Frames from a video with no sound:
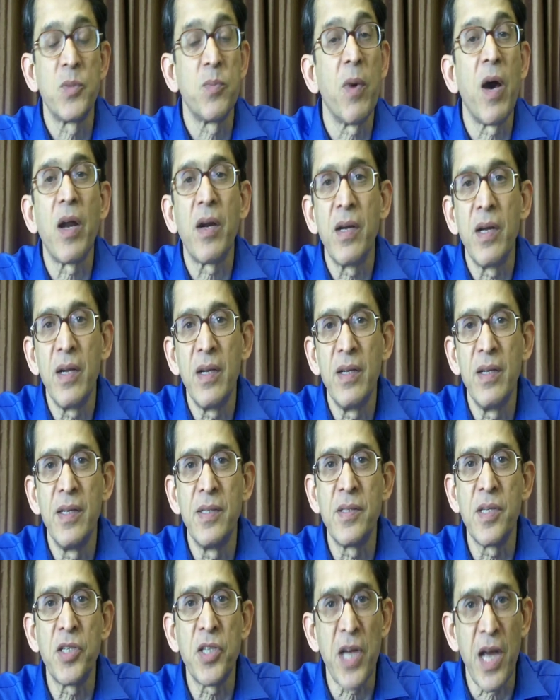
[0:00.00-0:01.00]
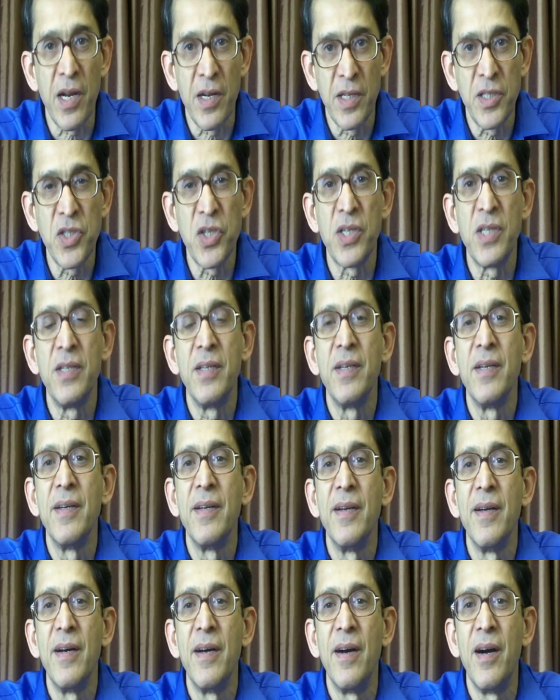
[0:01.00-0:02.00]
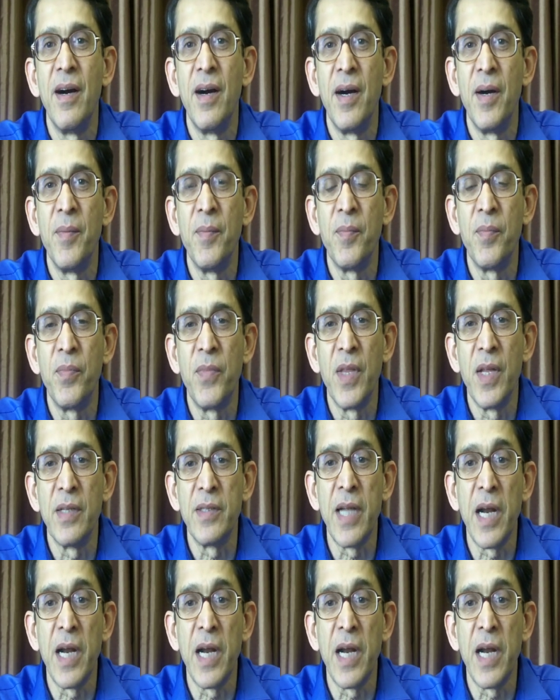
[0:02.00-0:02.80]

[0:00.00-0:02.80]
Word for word: Sparkle is a challenge um,